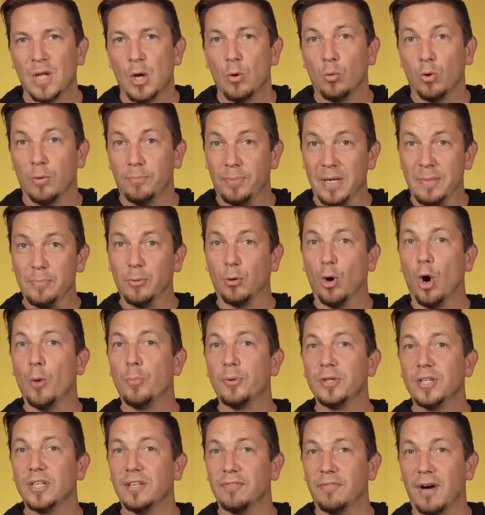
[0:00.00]
When people
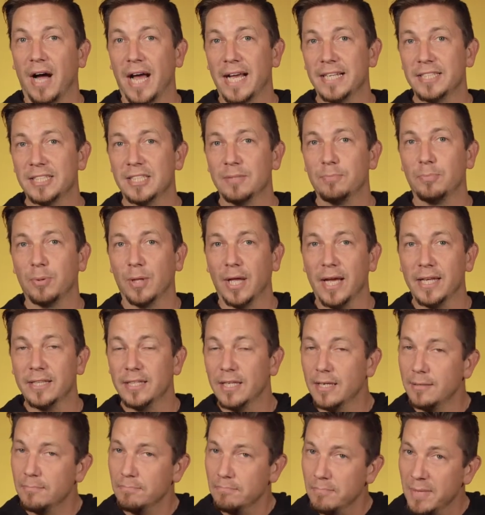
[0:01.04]
opened the device, it played
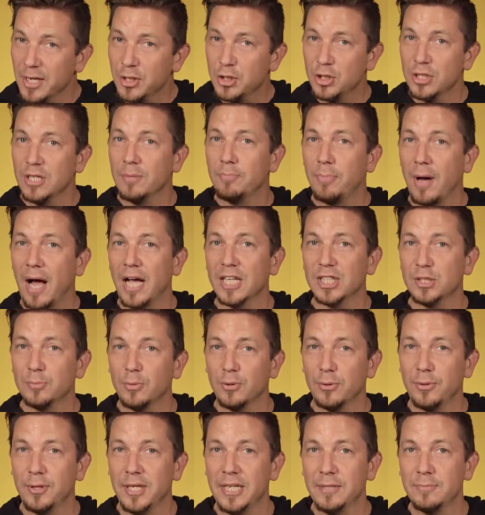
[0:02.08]
the Mission Impossible
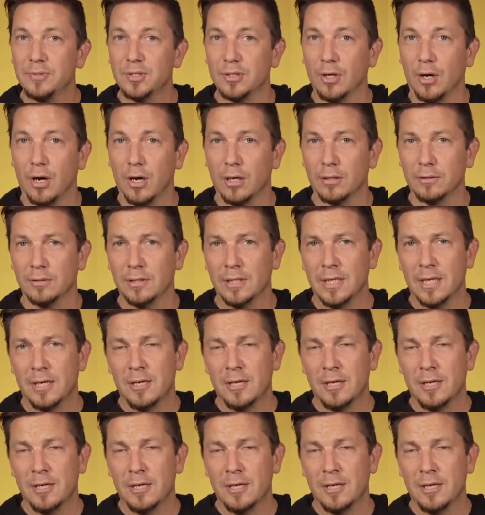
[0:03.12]
theme song,